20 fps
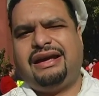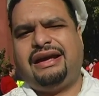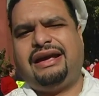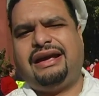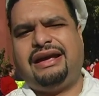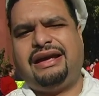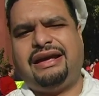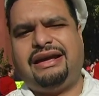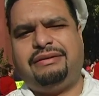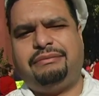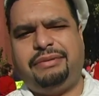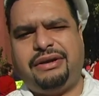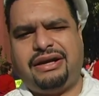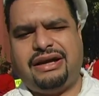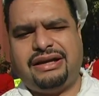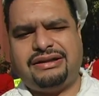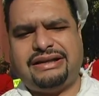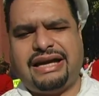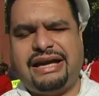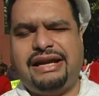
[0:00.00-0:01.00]
And
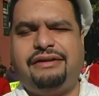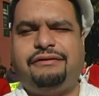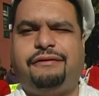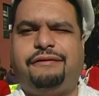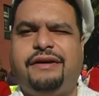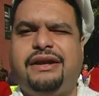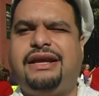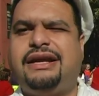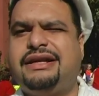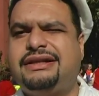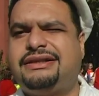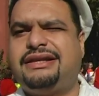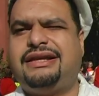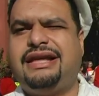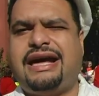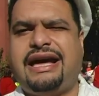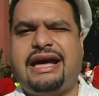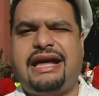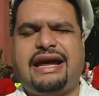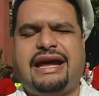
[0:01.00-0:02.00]
because I didn't feed into
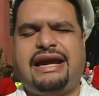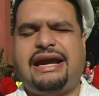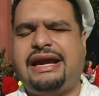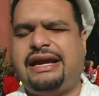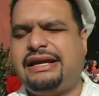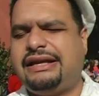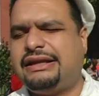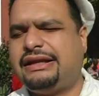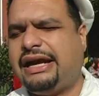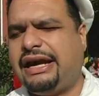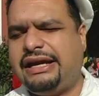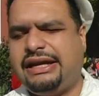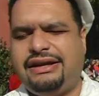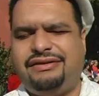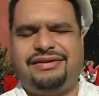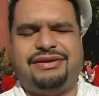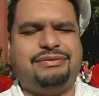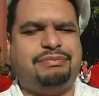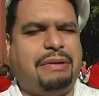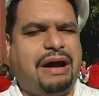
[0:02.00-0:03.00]
that, and I
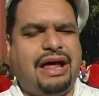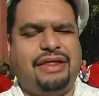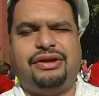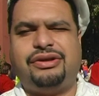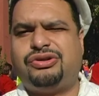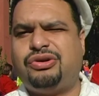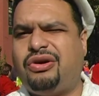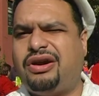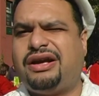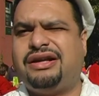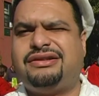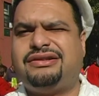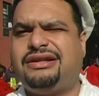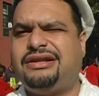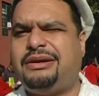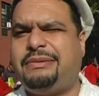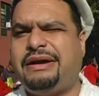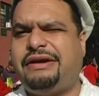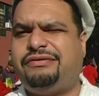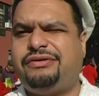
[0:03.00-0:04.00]
didn't even bother talking
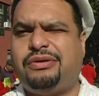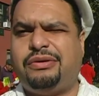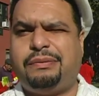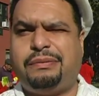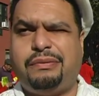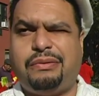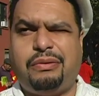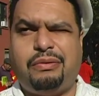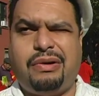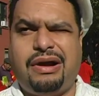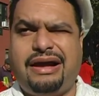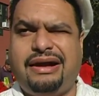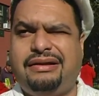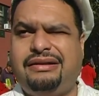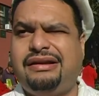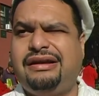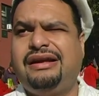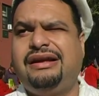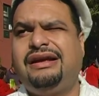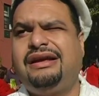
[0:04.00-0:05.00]
to them after a
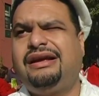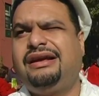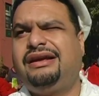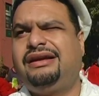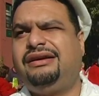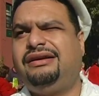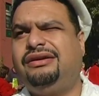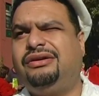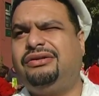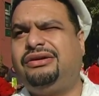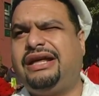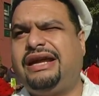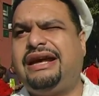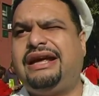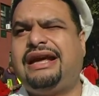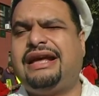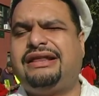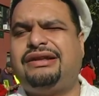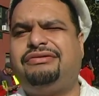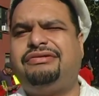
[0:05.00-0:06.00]
while, you know, they
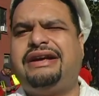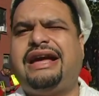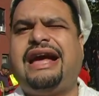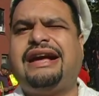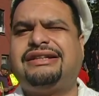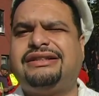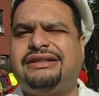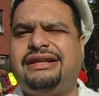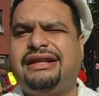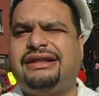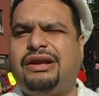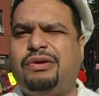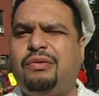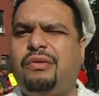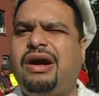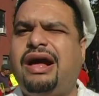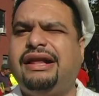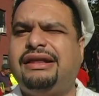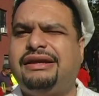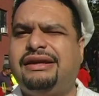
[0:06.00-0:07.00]
didn't get the reaction that they
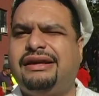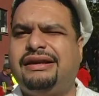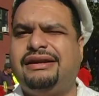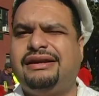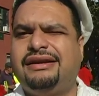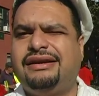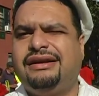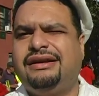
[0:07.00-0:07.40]
wanted.